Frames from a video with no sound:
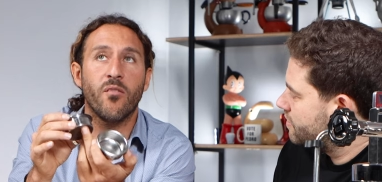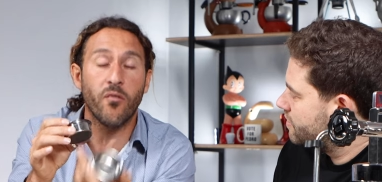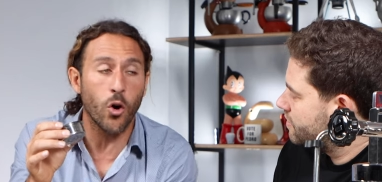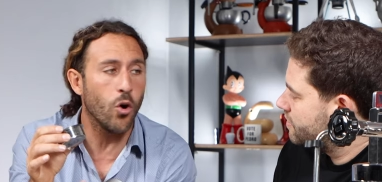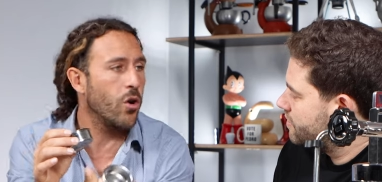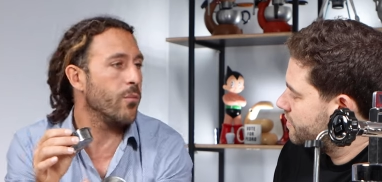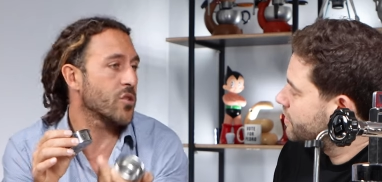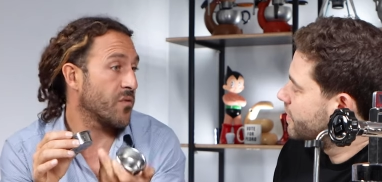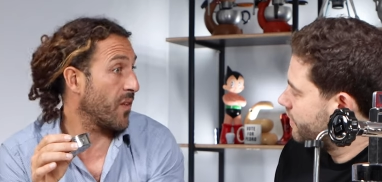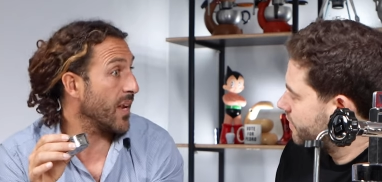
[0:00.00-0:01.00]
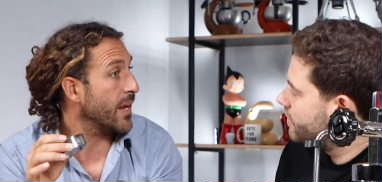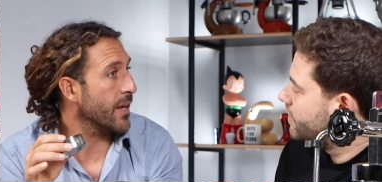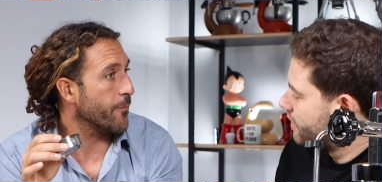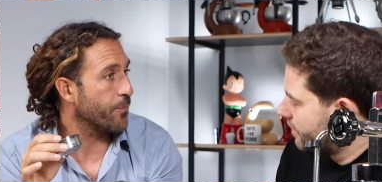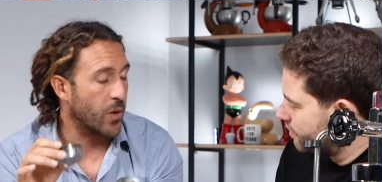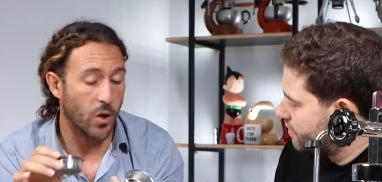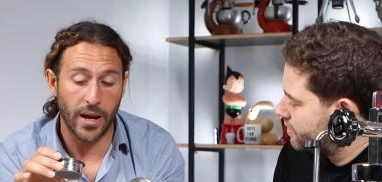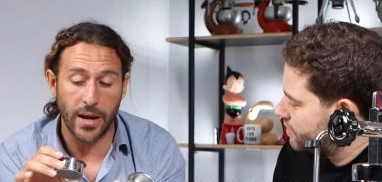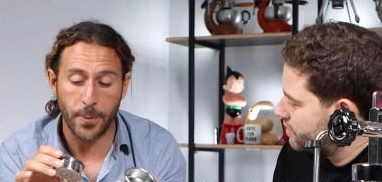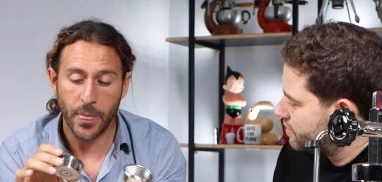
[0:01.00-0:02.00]
Speaker 1: will flow almost freely. Yeah.
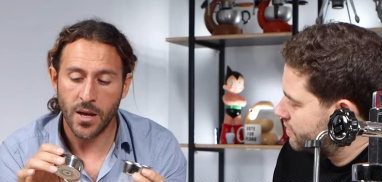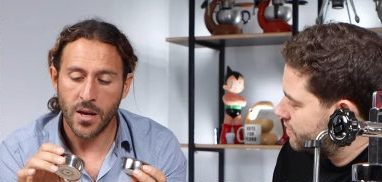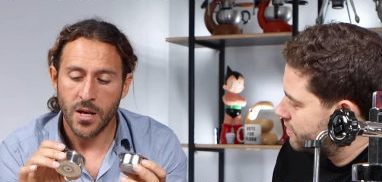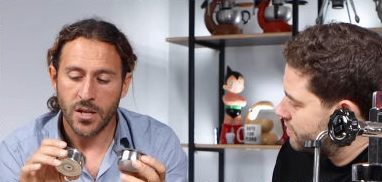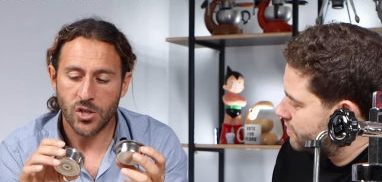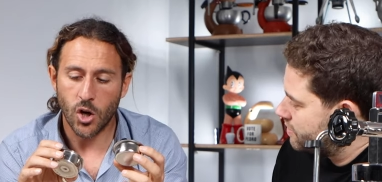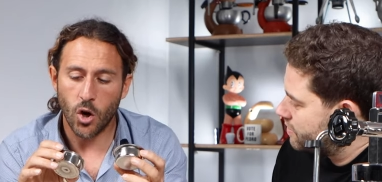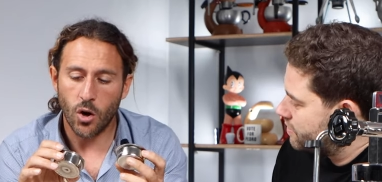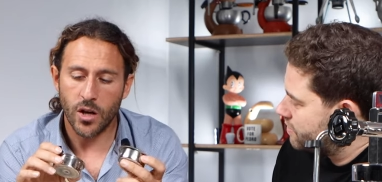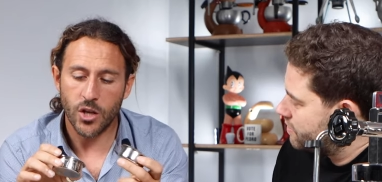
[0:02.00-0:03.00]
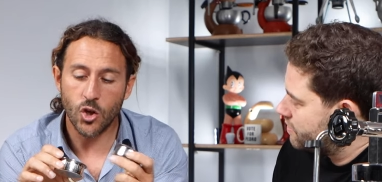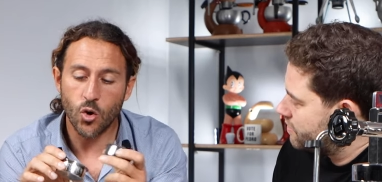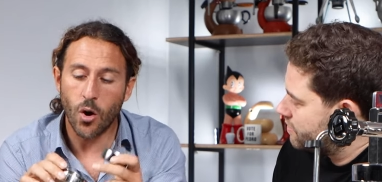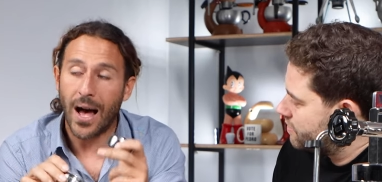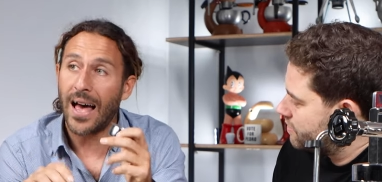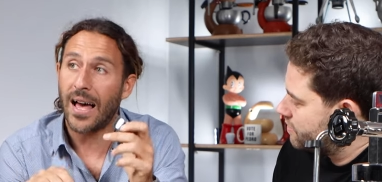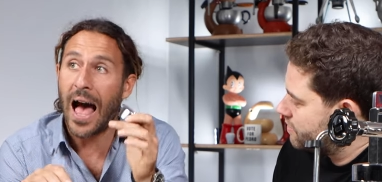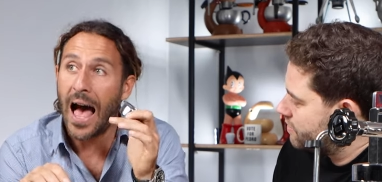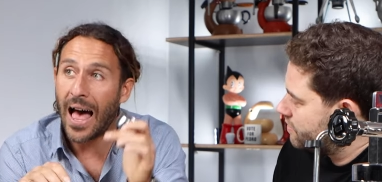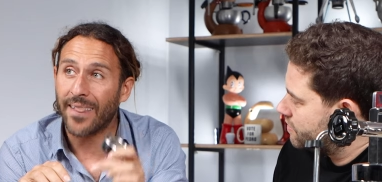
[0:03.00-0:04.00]
Okay. So you are
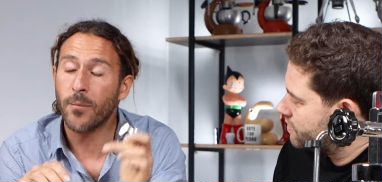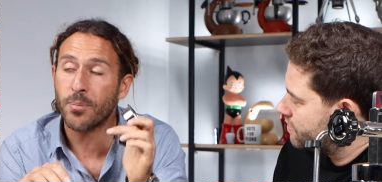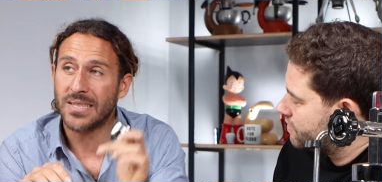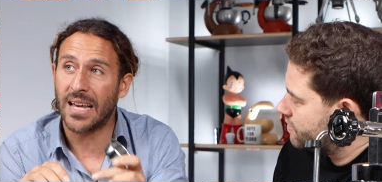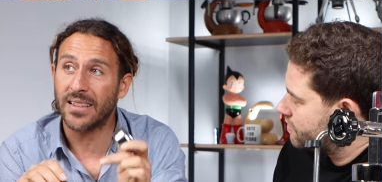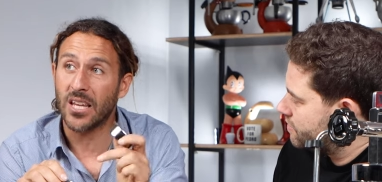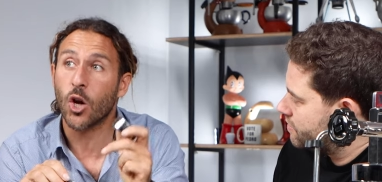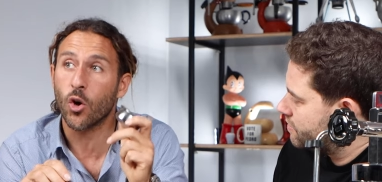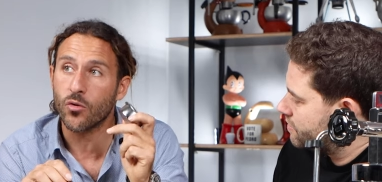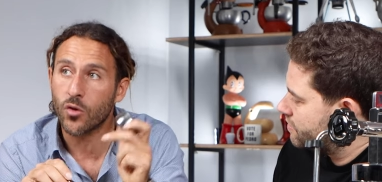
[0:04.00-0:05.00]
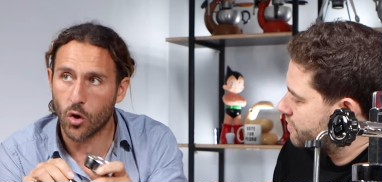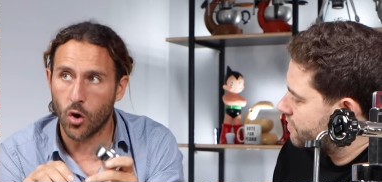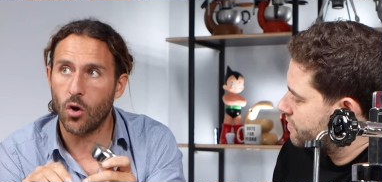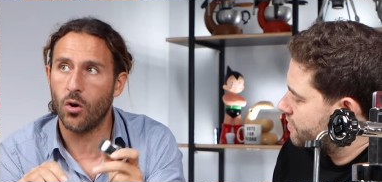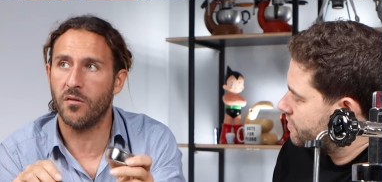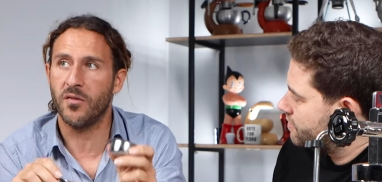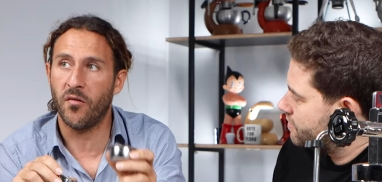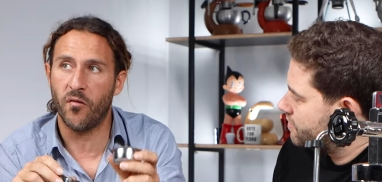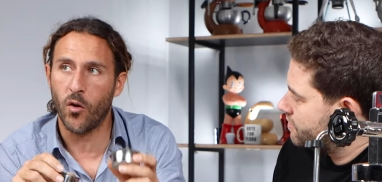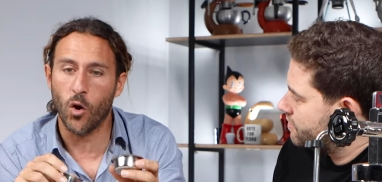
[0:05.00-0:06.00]
100% in control of the
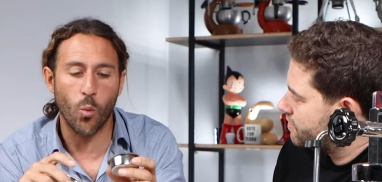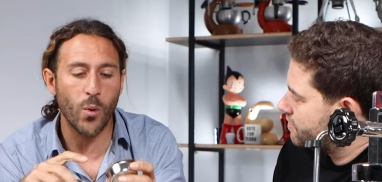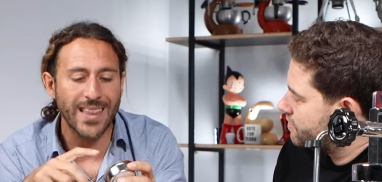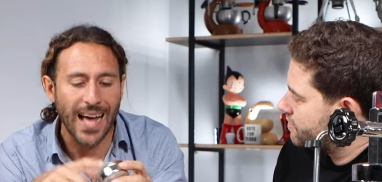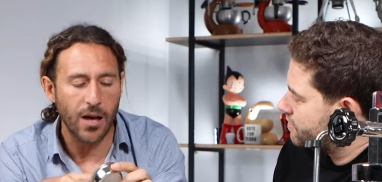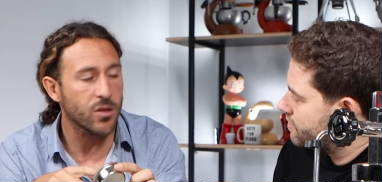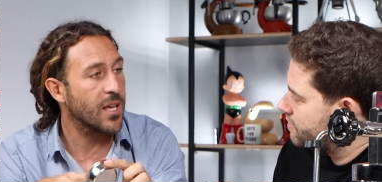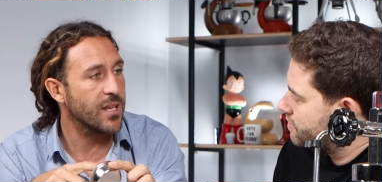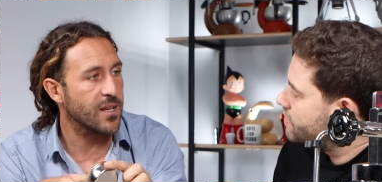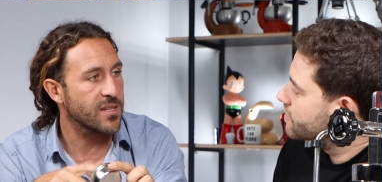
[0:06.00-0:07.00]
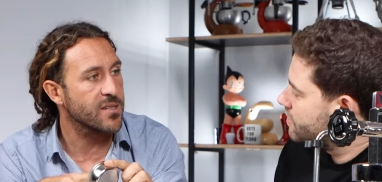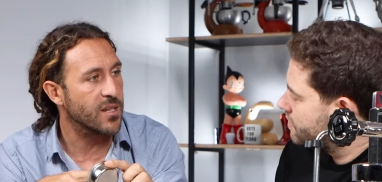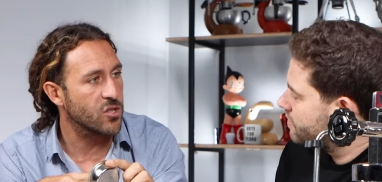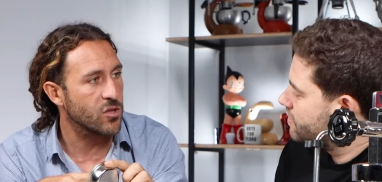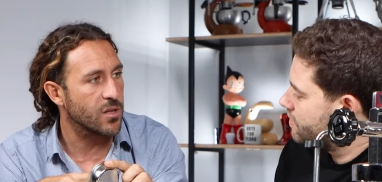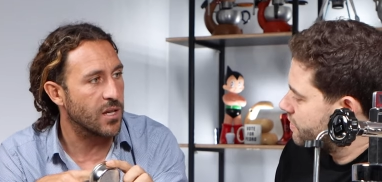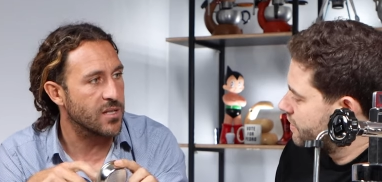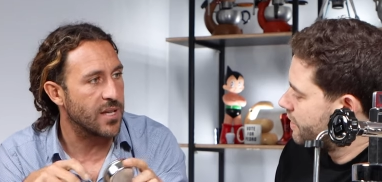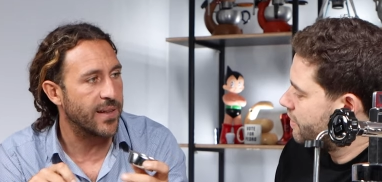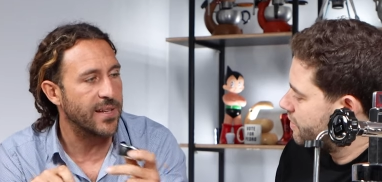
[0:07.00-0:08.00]
flow without any restriction that is
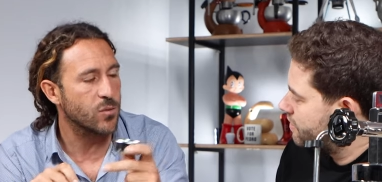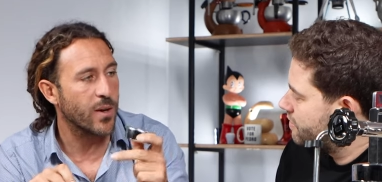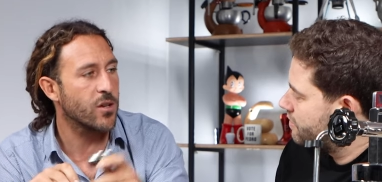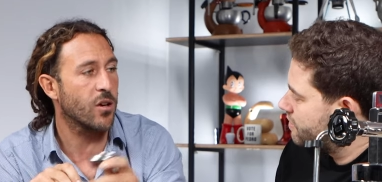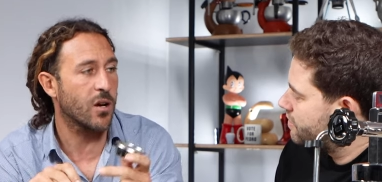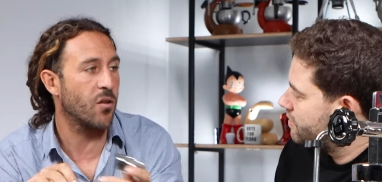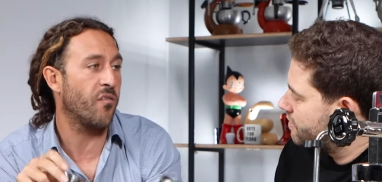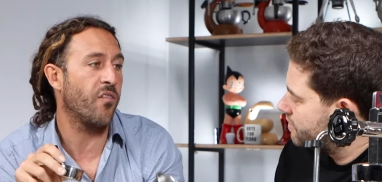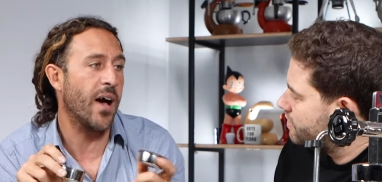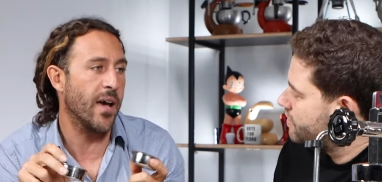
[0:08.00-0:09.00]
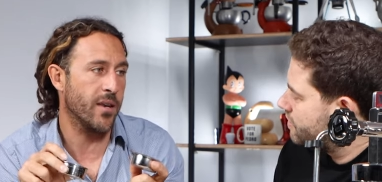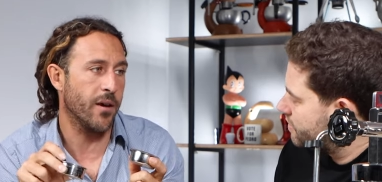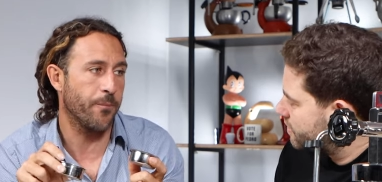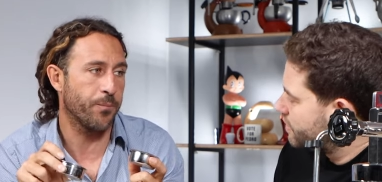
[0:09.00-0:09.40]
there. That's why you gotta go finer.